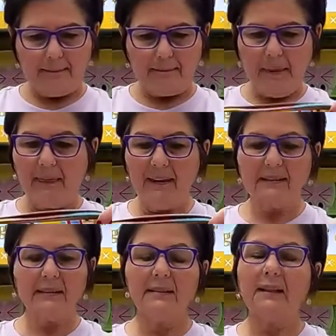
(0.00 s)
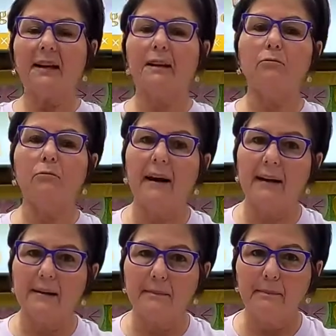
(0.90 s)
This is a
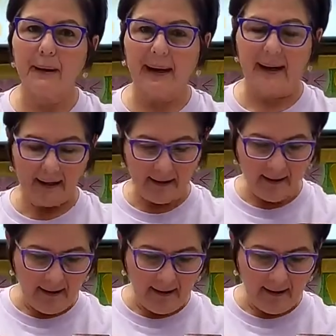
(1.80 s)
great bag.